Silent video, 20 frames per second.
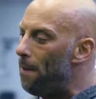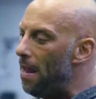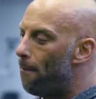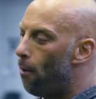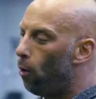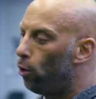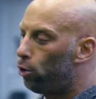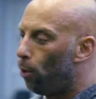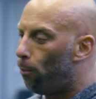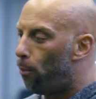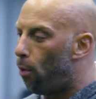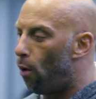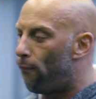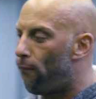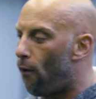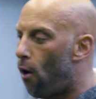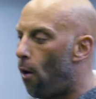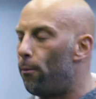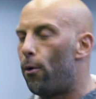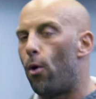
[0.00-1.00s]
be able to
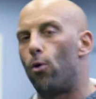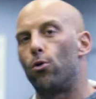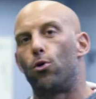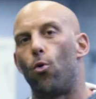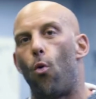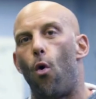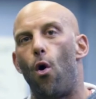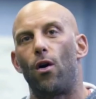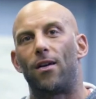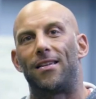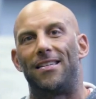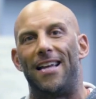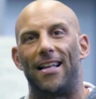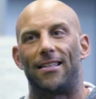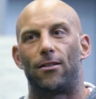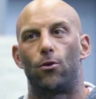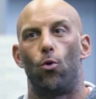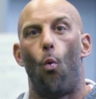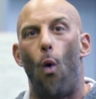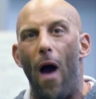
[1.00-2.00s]
perform those work
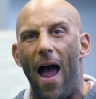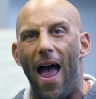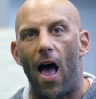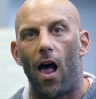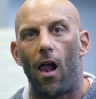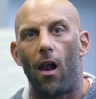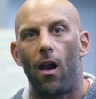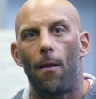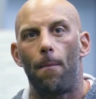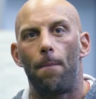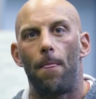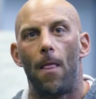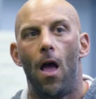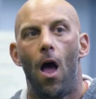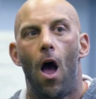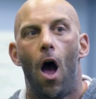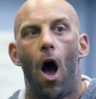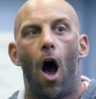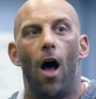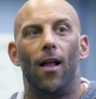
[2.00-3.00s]
sets well
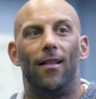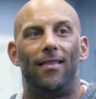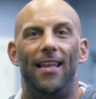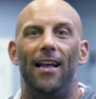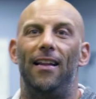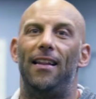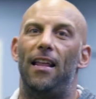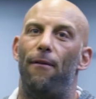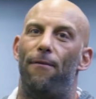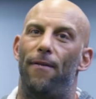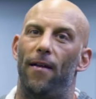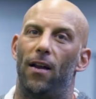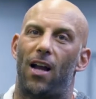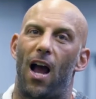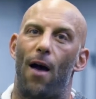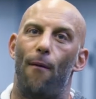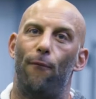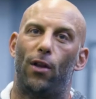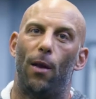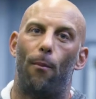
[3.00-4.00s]
until they feel
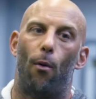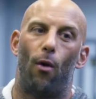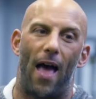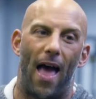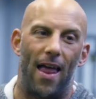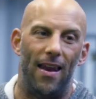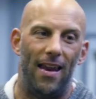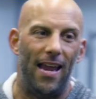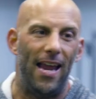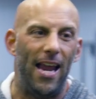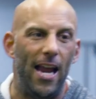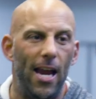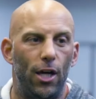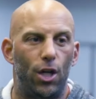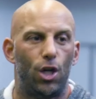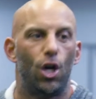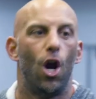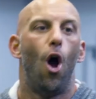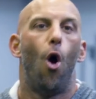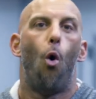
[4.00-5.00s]
comfortable. And
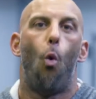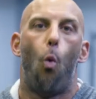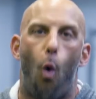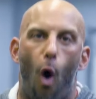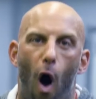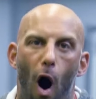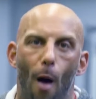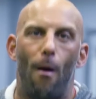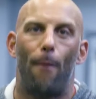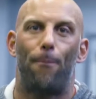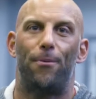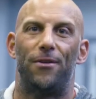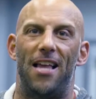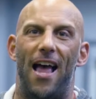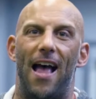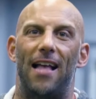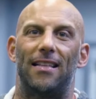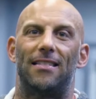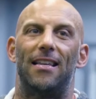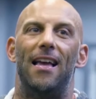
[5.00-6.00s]
each warm-up
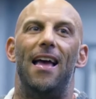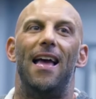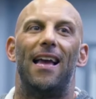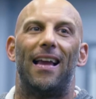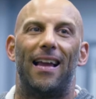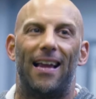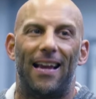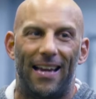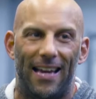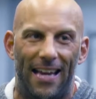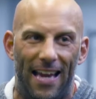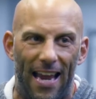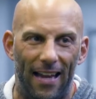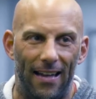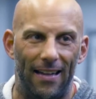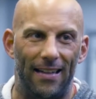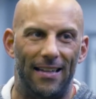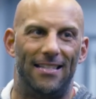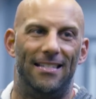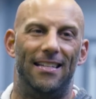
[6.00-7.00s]
set get,
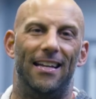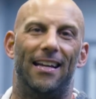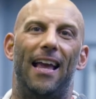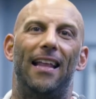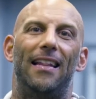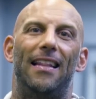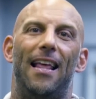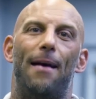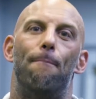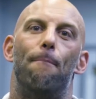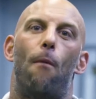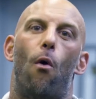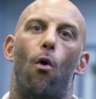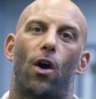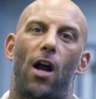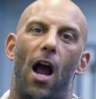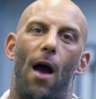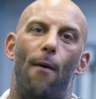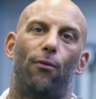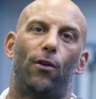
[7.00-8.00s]
get them more
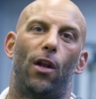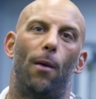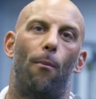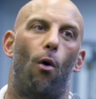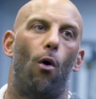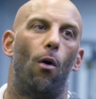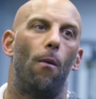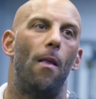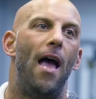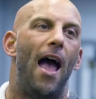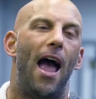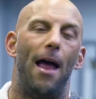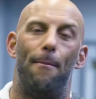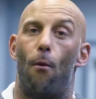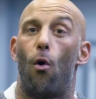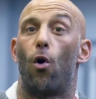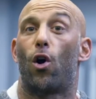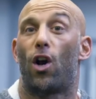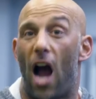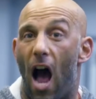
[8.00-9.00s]
comfortable and
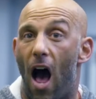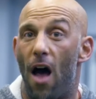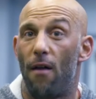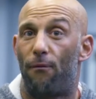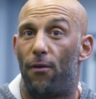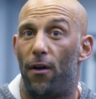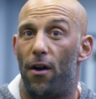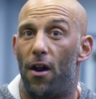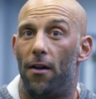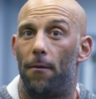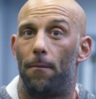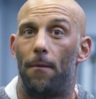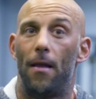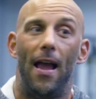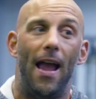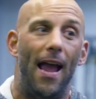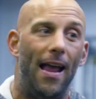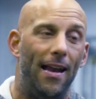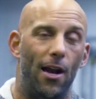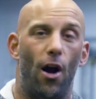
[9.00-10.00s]
more confident
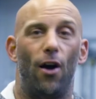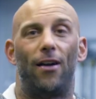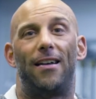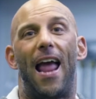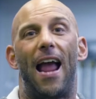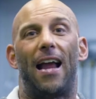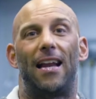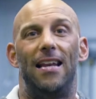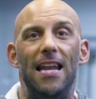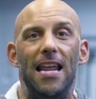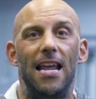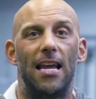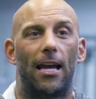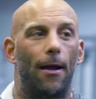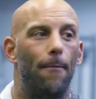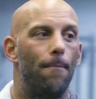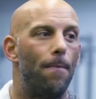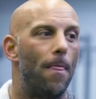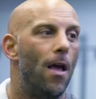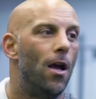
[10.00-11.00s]
in their technique.
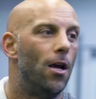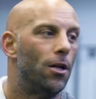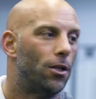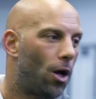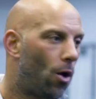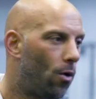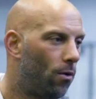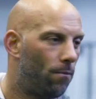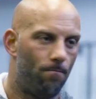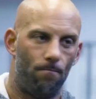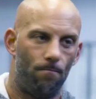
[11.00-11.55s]
So